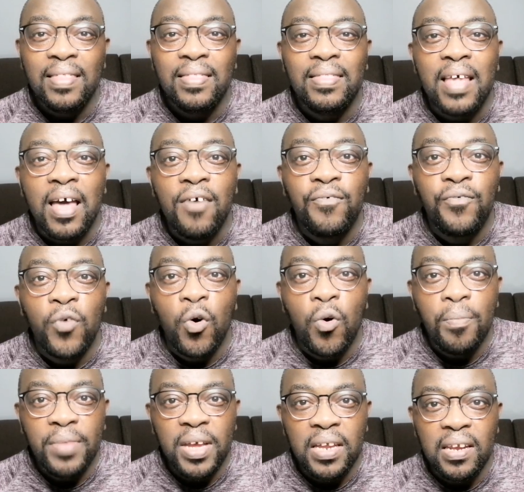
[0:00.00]

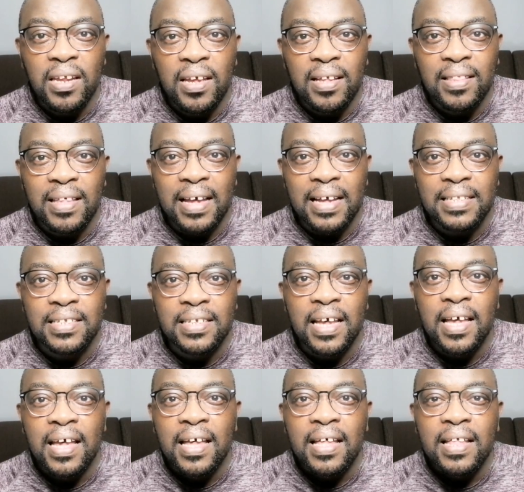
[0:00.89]
therefore meaning
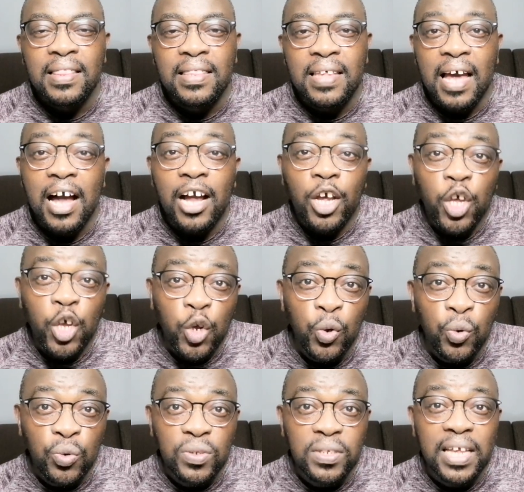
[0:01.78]
that the
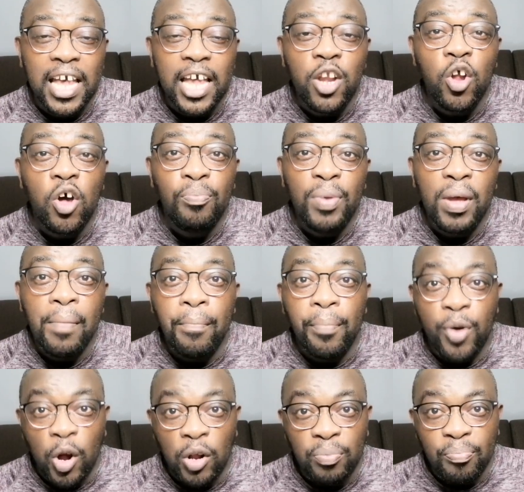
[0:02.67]
accused cannot be
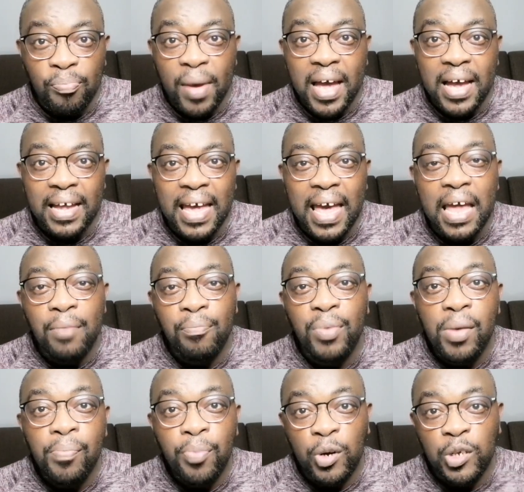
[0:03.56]
brought back
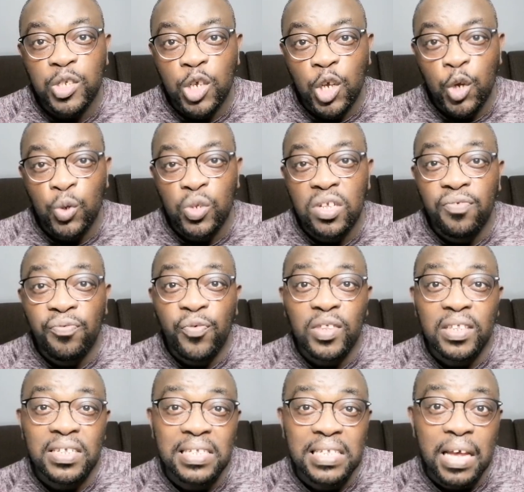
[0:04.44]
and be prosecuted
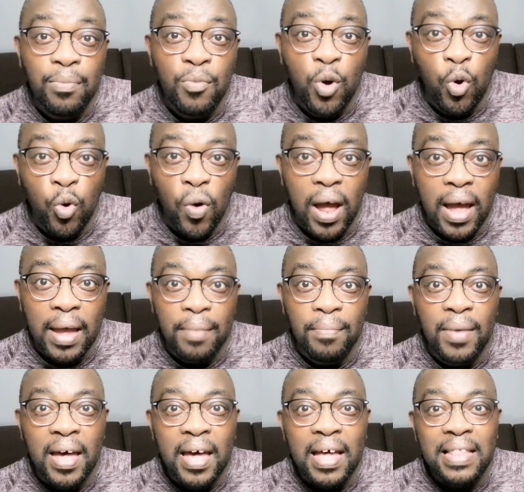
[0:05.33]
for the same
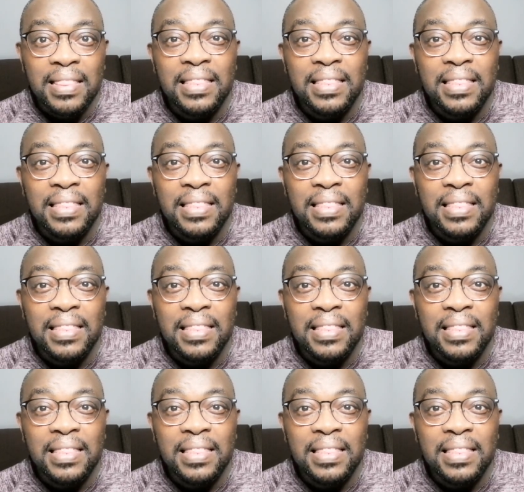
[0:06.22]
crime